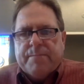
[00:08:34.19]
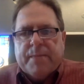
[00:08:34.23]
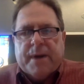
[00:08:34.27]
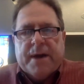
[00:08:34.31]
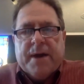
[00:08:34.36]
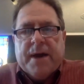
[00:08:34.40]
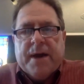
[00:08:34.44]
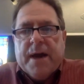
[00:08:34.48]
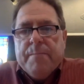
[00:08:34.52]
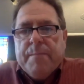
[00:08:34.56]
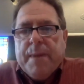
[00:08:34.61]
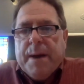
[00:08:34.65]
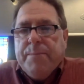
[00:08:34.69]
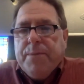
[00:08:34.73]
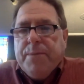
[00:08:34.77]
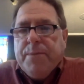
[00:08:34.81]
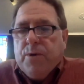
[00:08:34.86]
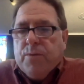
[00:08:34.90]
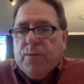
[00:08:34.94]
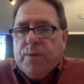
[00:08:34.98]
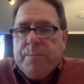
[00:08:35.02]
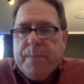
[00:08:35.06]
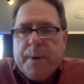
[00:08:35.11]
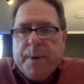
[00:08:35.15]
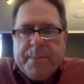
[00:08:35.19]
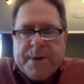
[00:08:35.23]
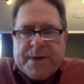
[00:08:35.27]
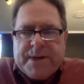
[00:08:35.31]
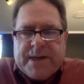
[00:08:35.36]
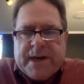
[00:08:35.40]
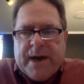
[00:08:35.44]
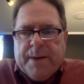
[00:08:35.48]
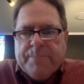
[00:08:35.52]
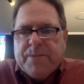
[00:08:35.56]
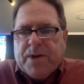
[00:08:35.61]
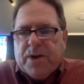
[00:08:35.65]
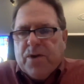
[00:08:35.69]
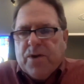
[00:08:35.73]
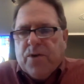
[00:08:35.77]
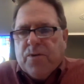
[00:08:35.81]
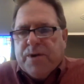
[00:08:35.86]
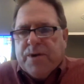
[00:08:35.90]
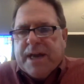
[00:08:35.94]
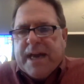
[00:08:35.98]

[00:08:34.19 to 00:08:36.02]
Maybe, maybe you'll remember a time the Lord